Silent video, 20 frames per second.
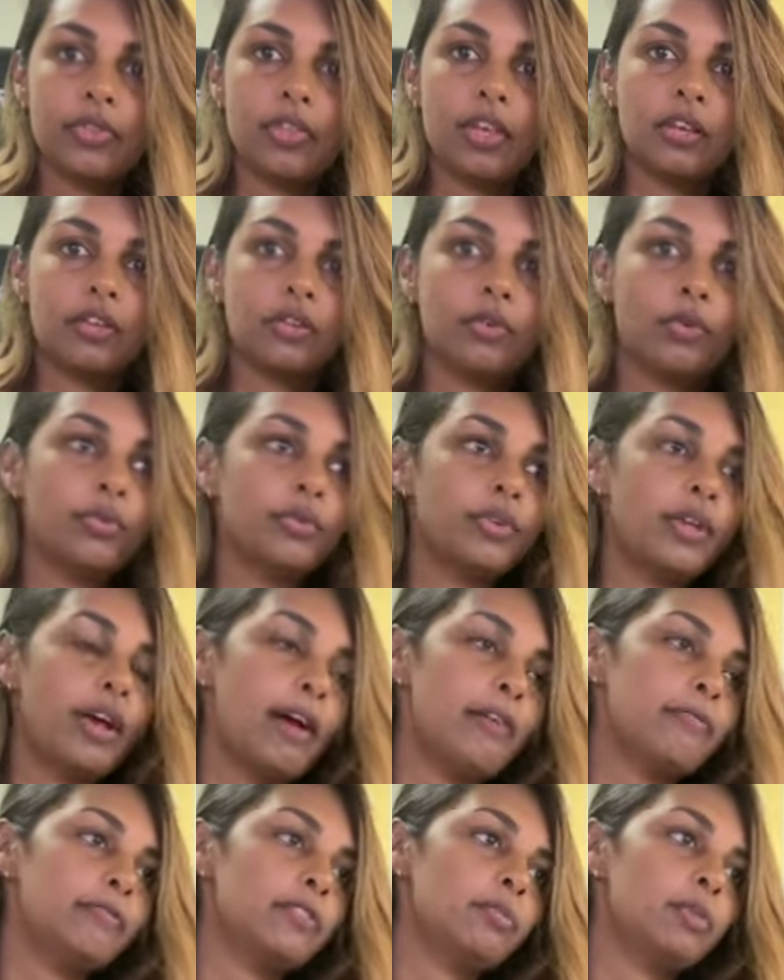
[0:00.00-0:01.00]
They don't
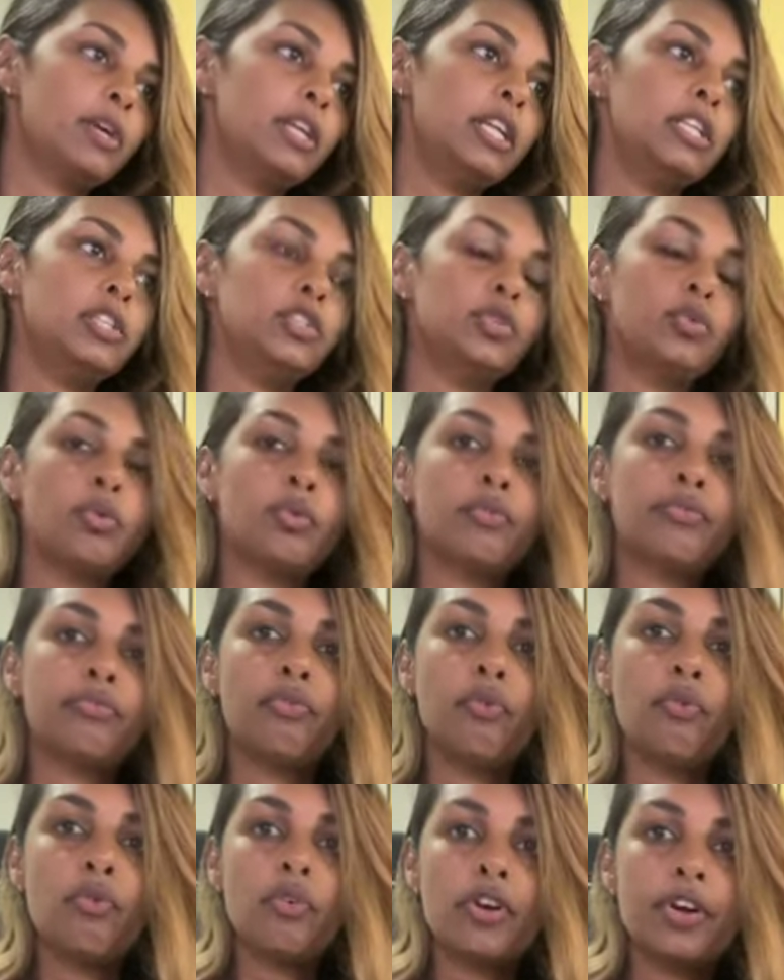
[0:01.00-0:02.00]
have the money to
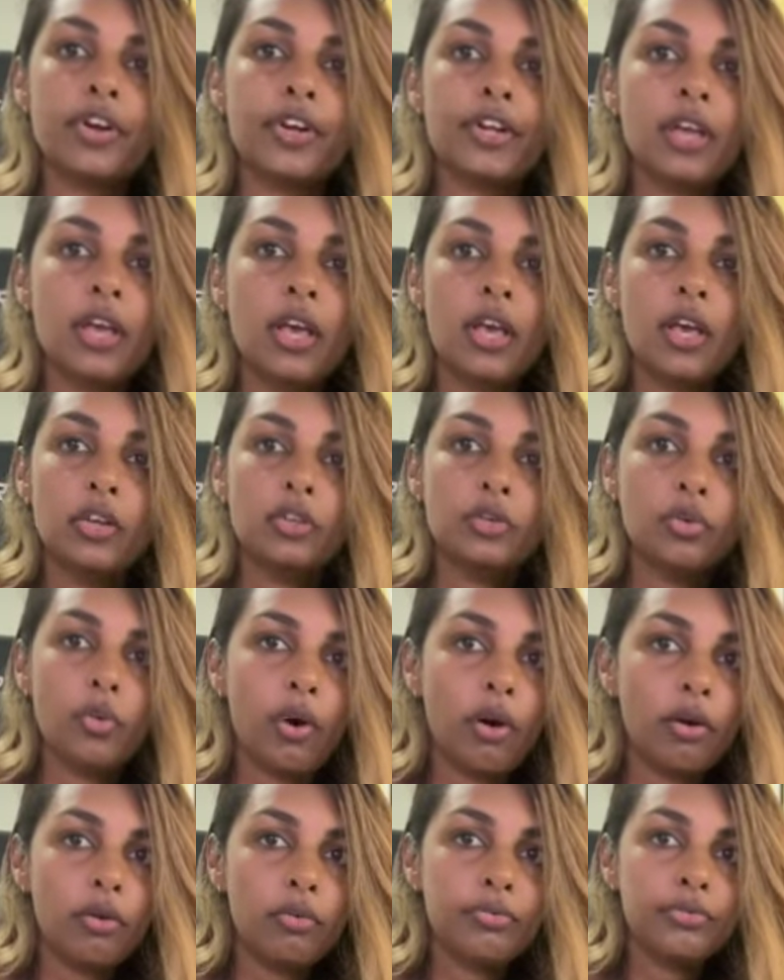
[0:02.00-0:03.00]
afford
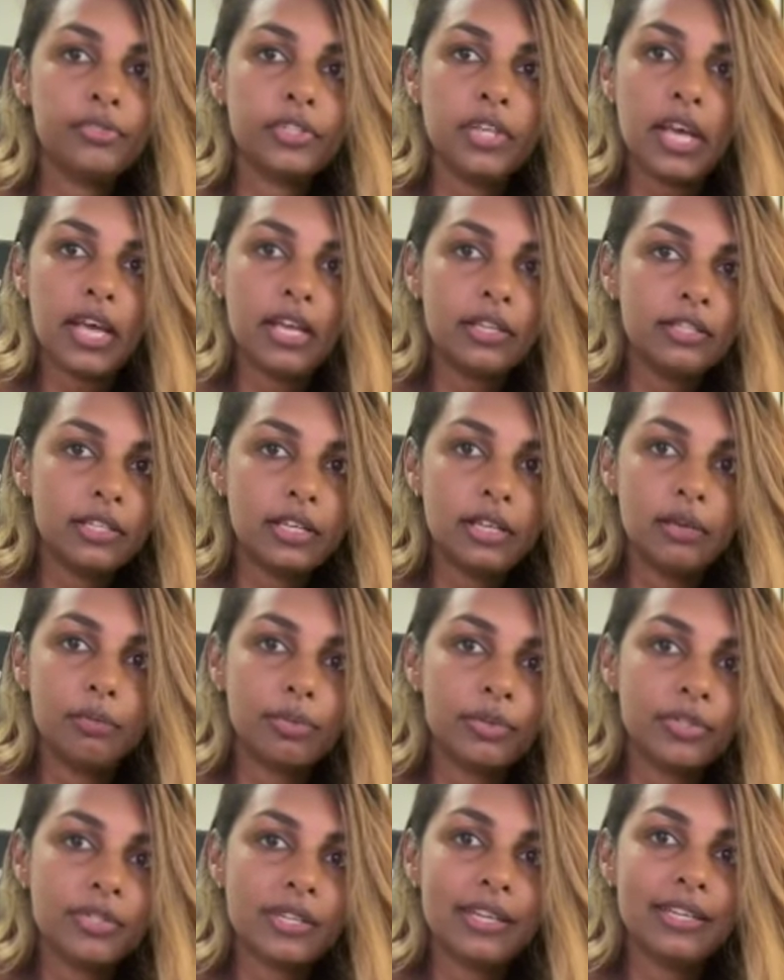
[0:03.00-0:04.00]
12 to
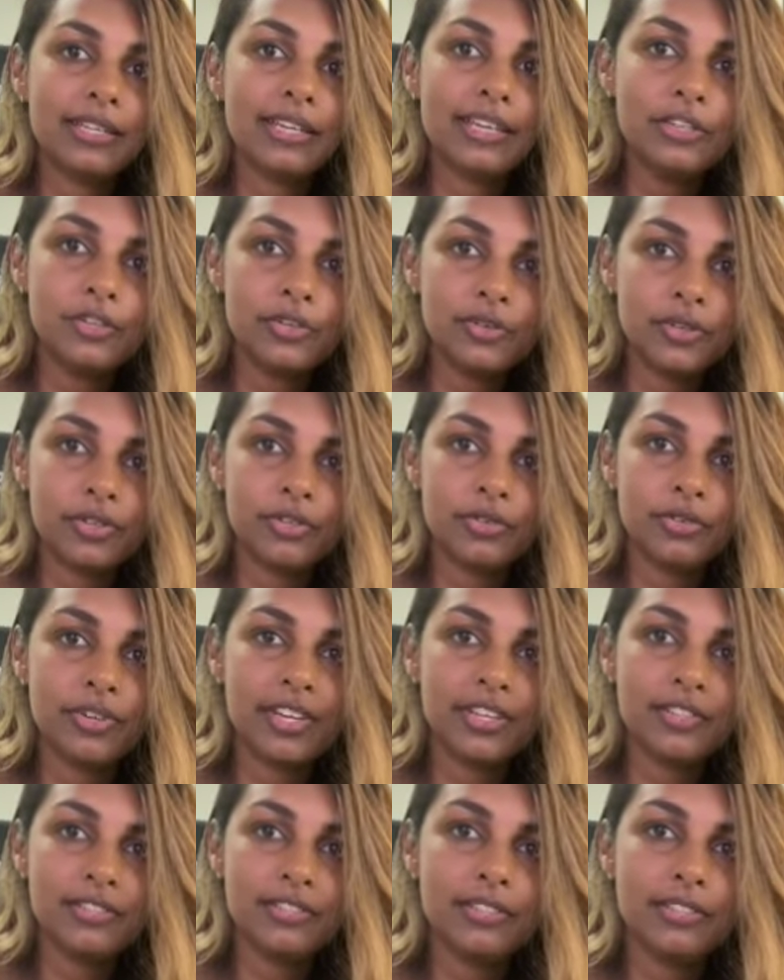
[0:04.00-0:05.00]
18% interest
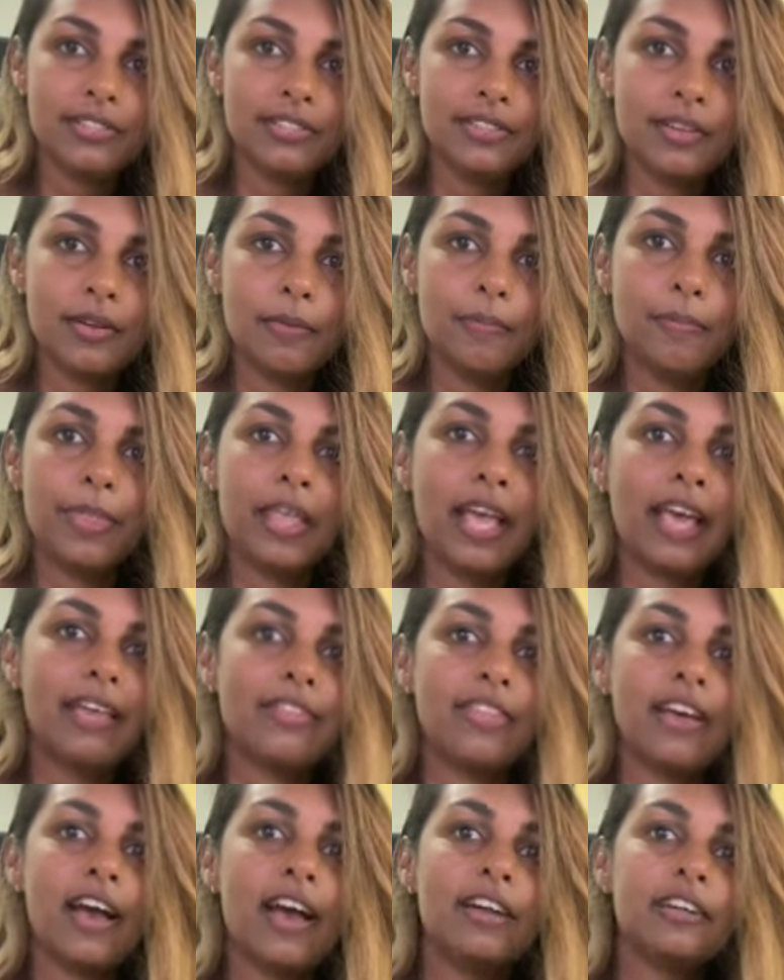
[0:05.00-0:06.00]
rates.
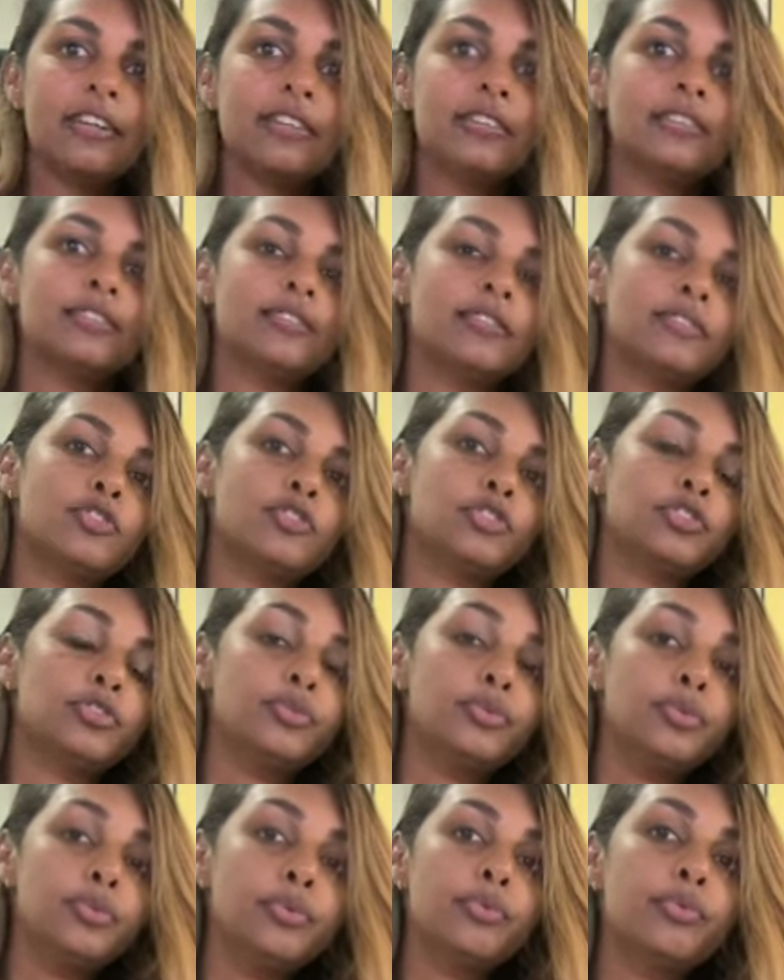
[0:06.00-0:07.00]
And that is
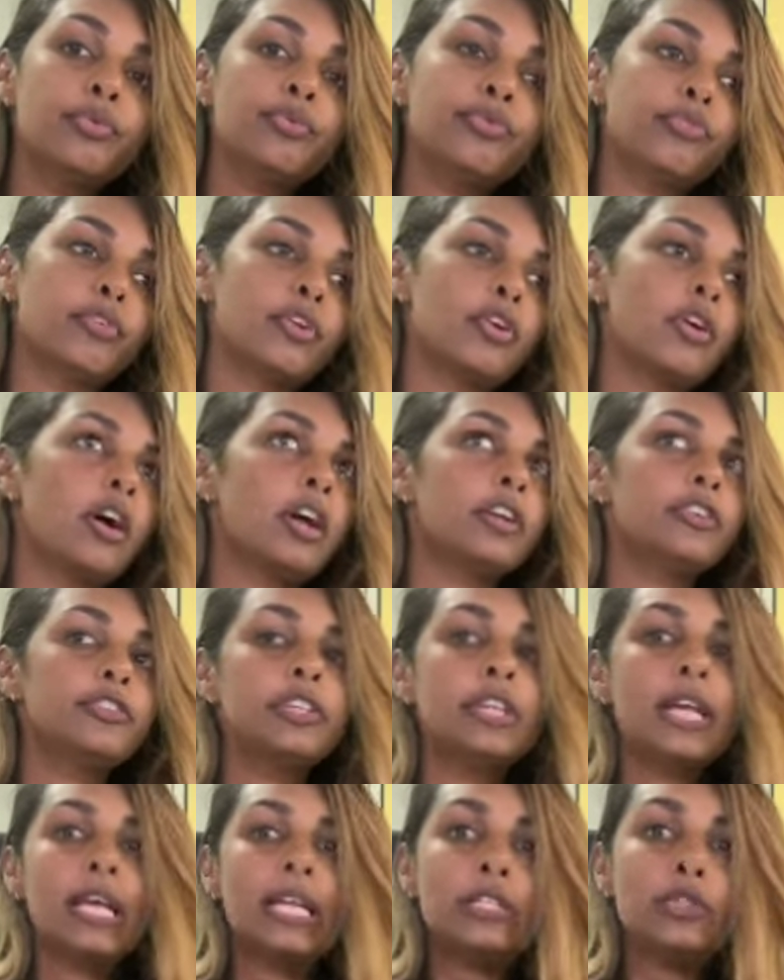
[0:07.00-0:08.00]
true for
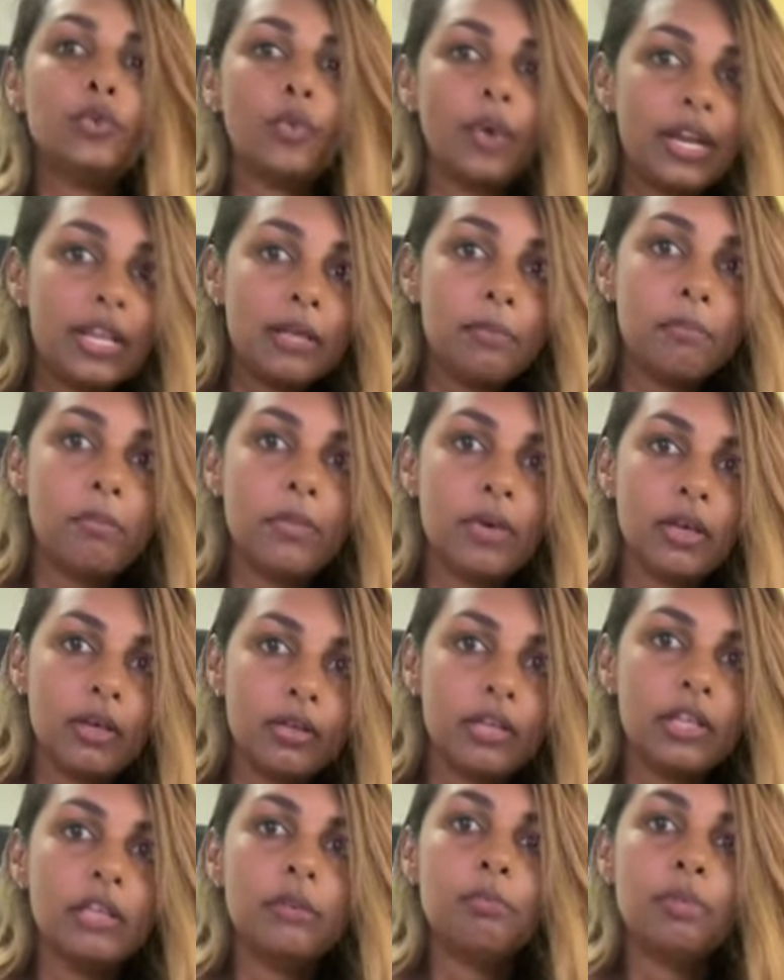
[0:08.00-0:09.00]
120
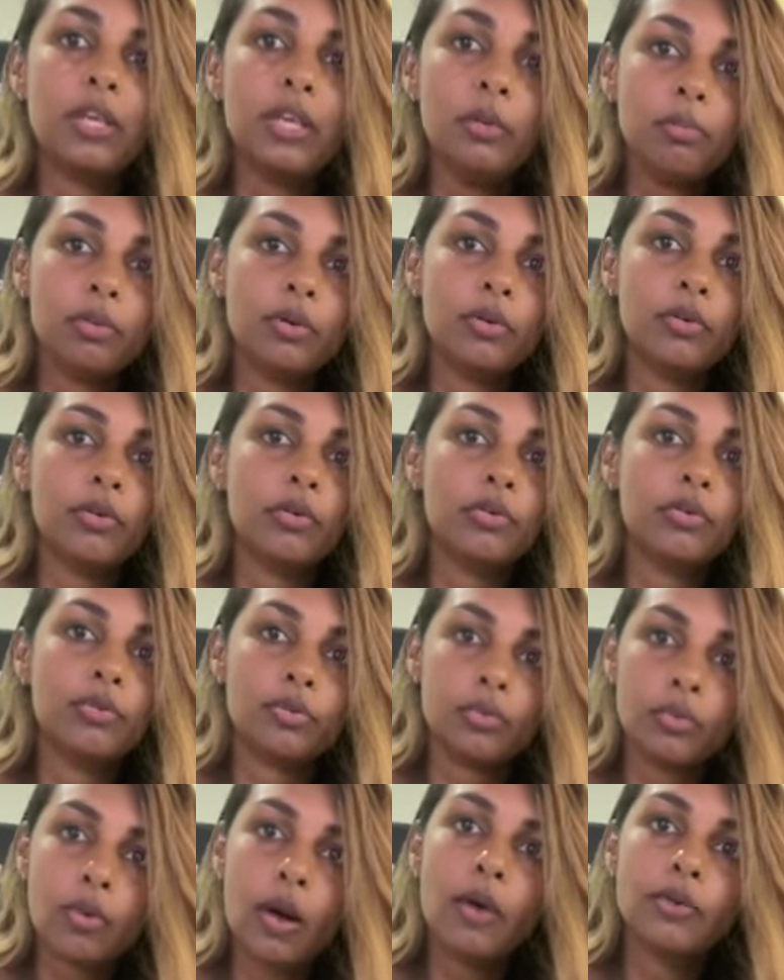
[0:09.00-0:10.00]
million people
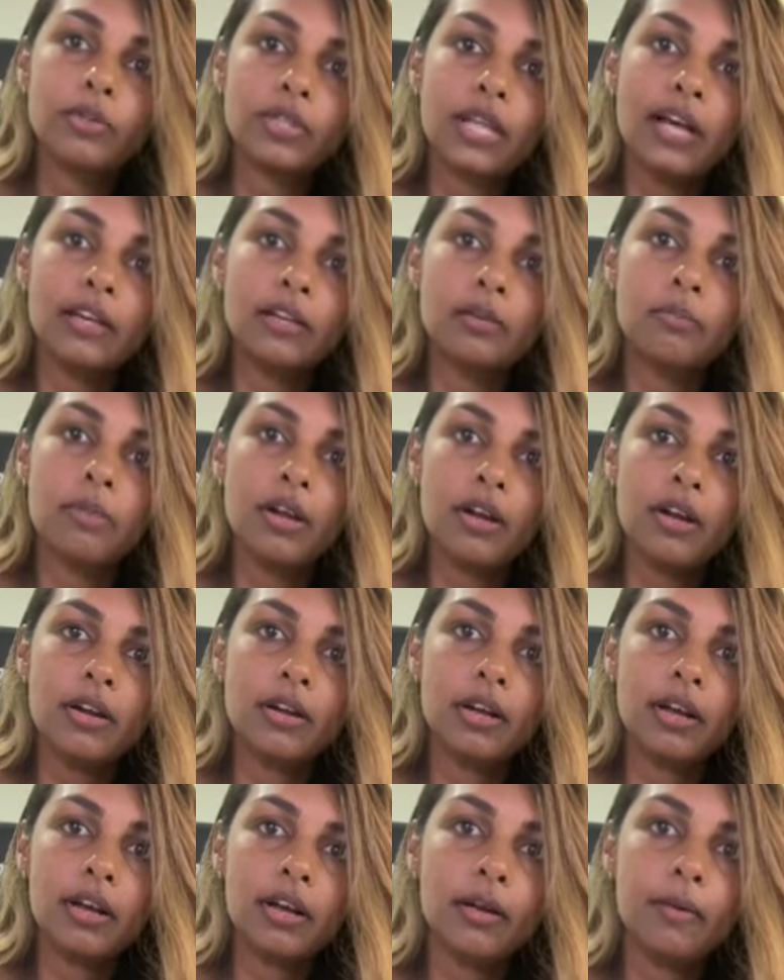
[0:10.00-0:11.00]
throughout Latin
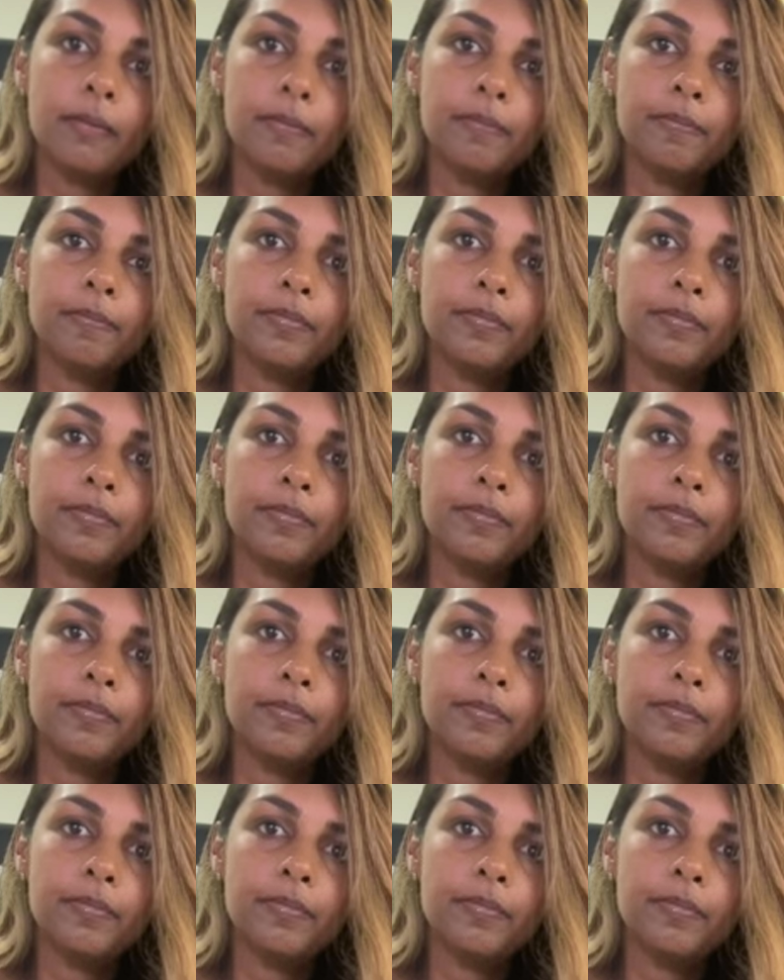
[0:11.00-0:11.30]
America,